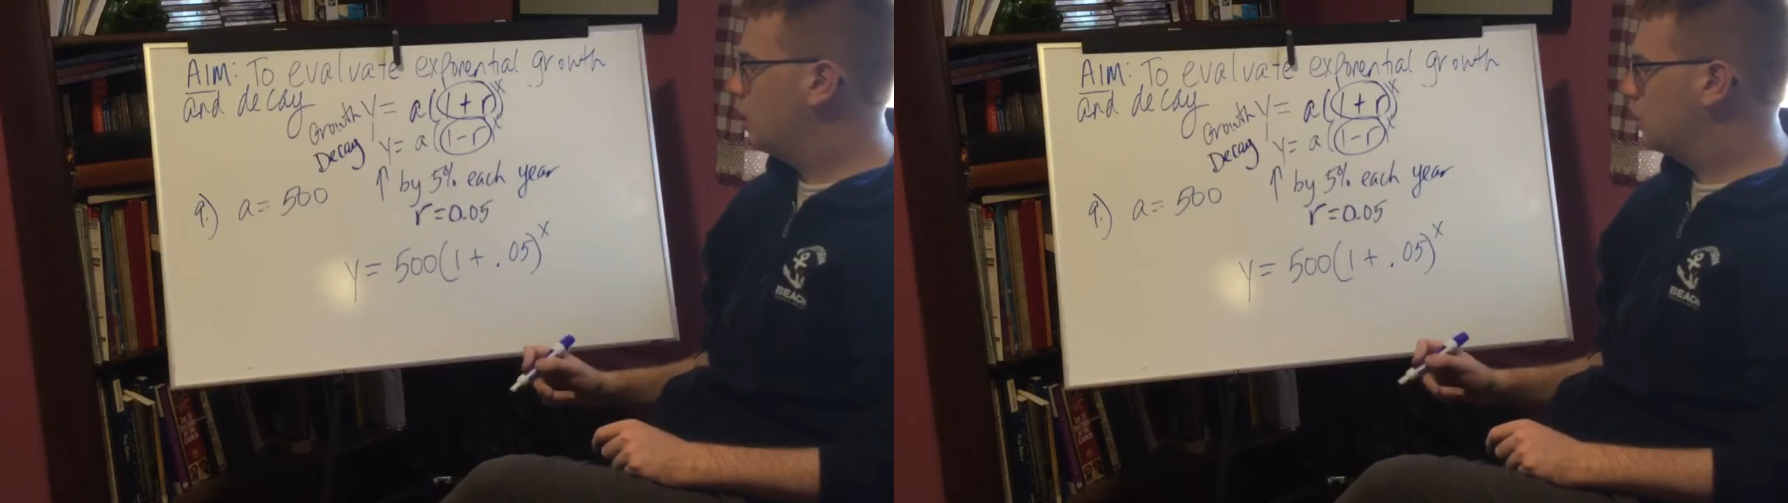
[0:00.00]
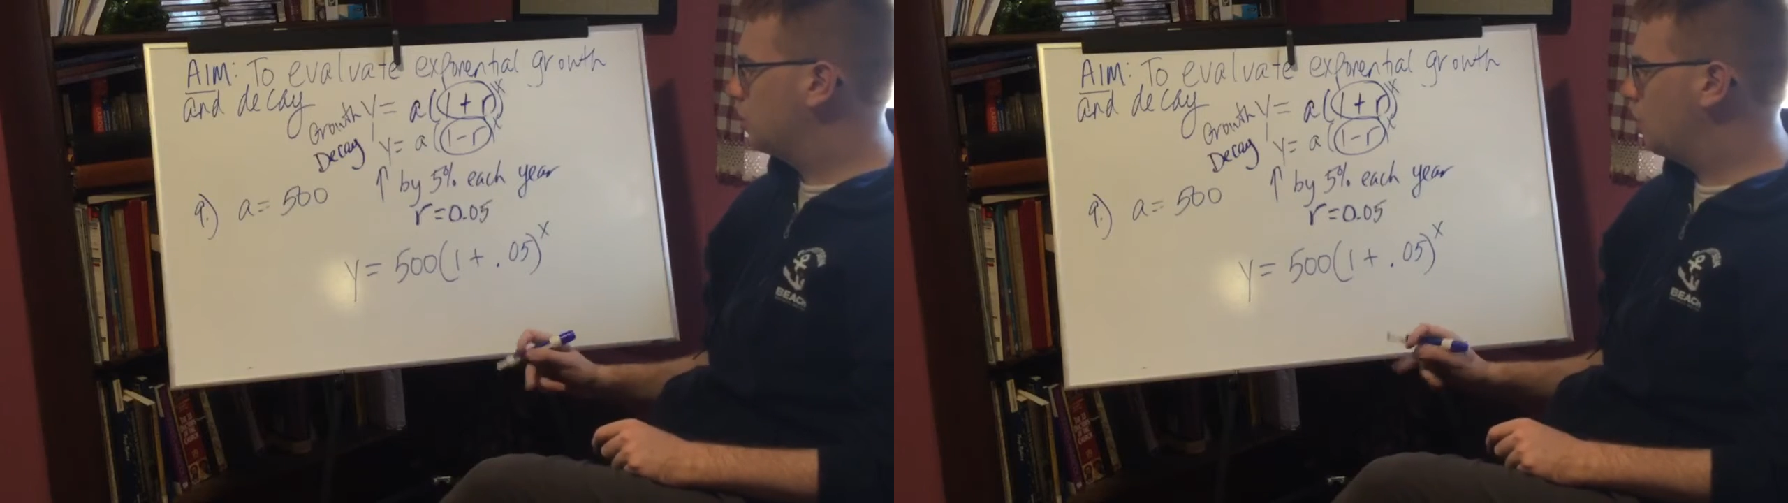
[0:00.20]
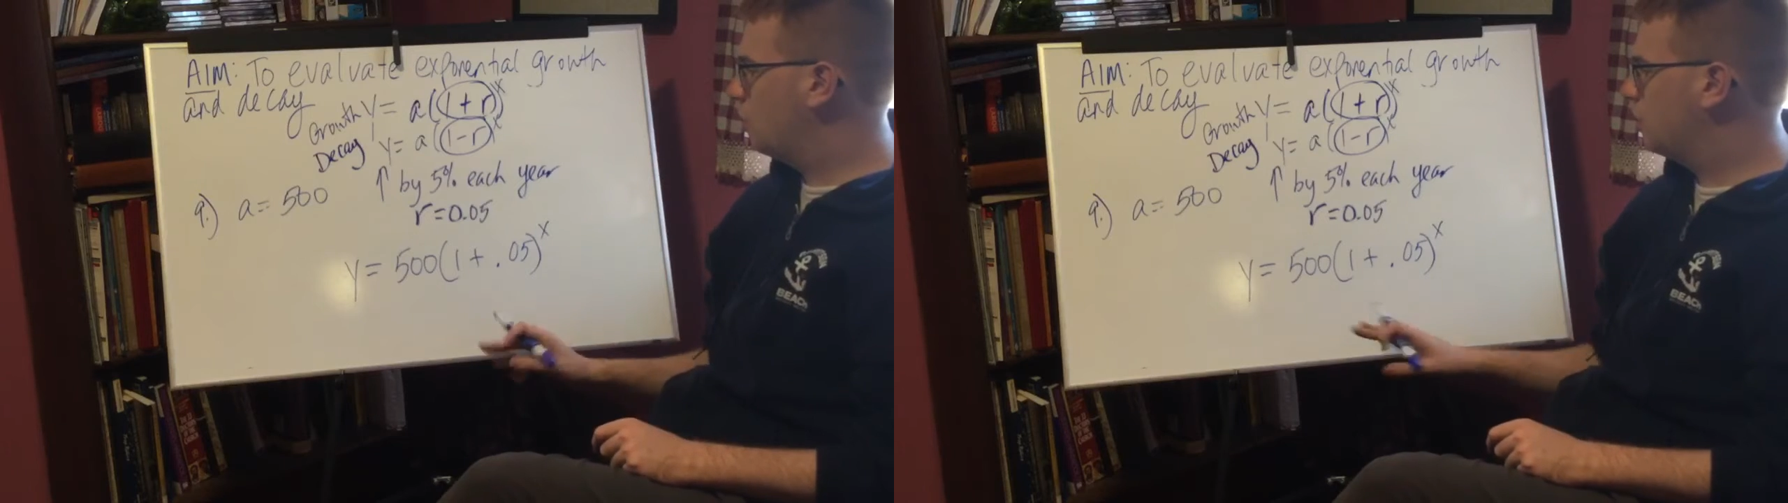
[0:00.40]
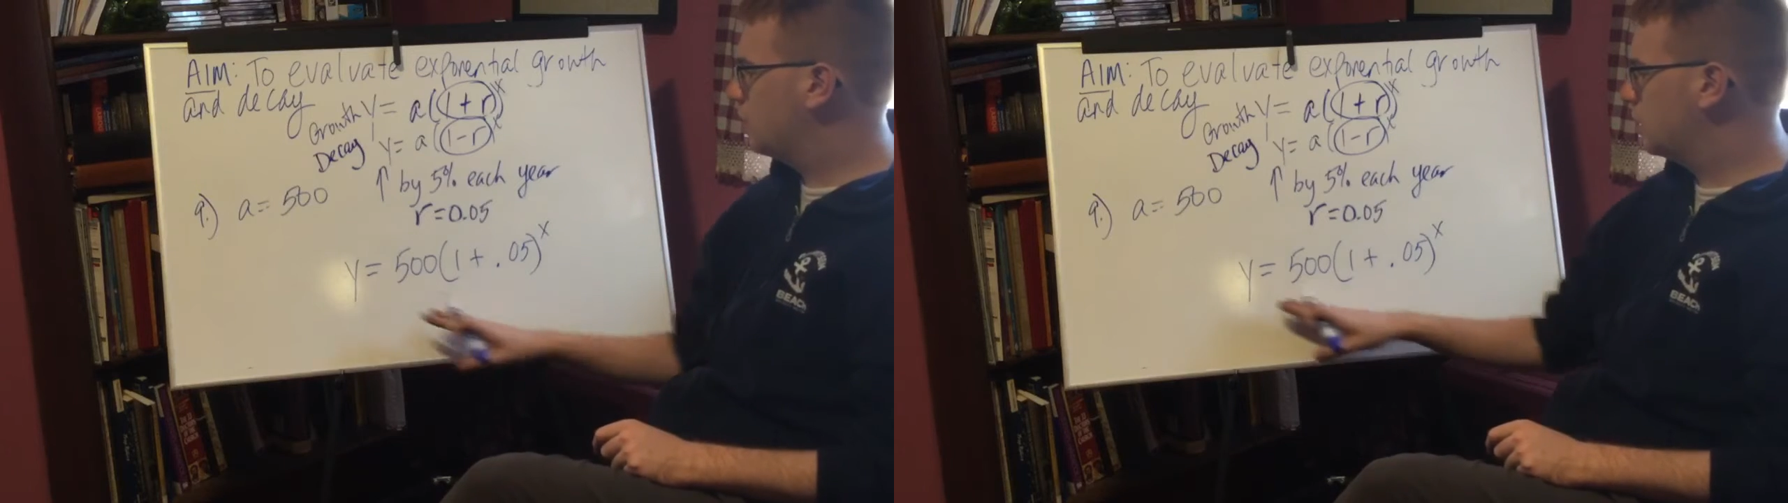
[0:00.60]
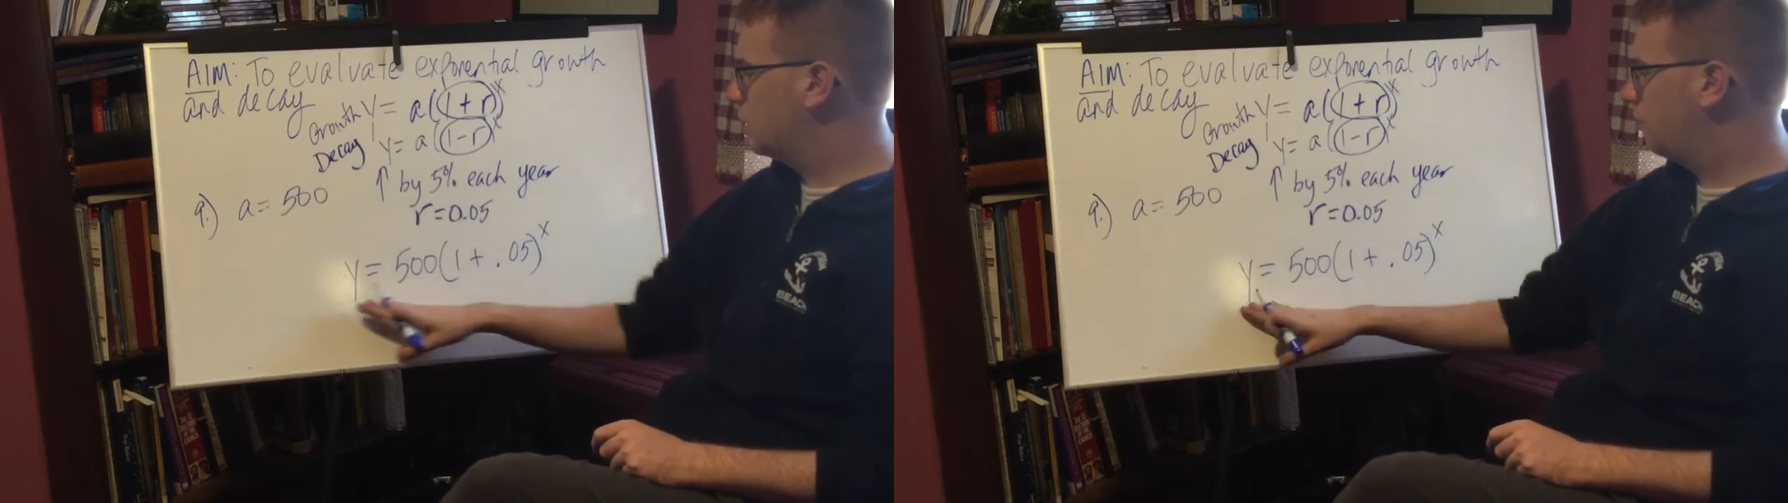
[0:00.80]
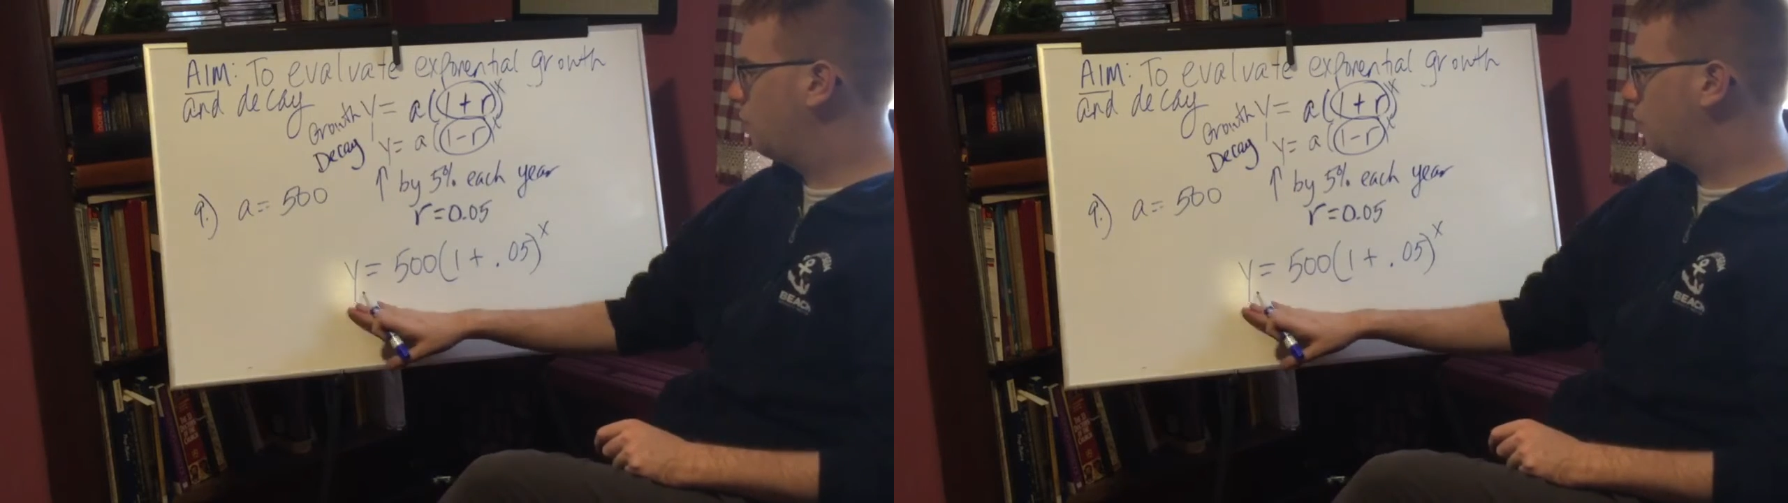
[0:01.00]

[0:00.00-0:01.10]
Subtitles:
So this is the